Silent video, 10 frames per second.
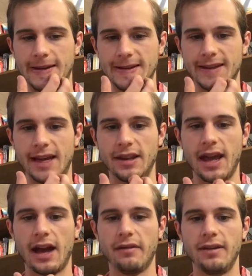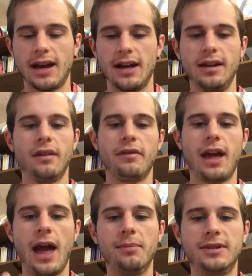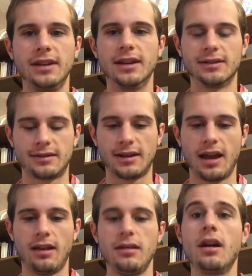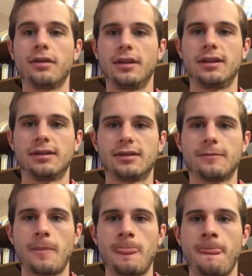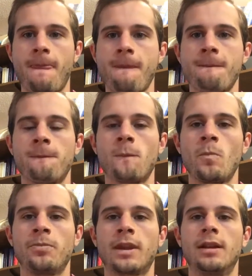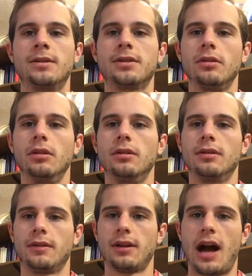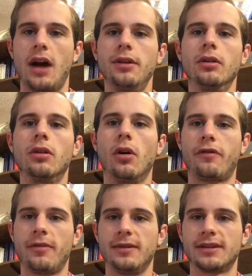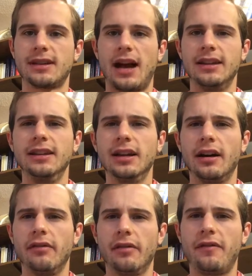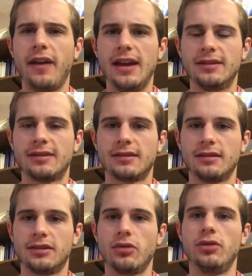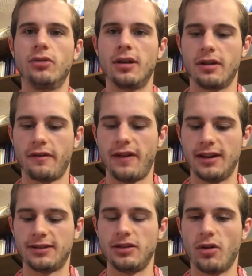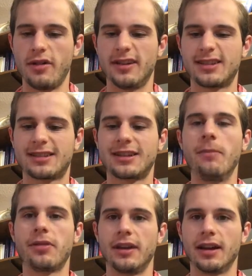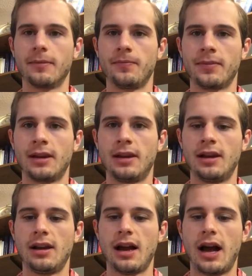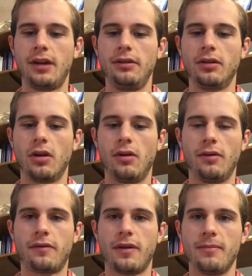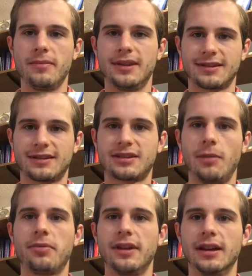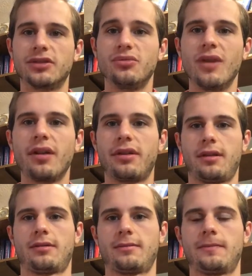in zen they have the idea of emptiness and nothingness so how do you go from this idea of a face so you are your face you are this something how do you go from this something to nothing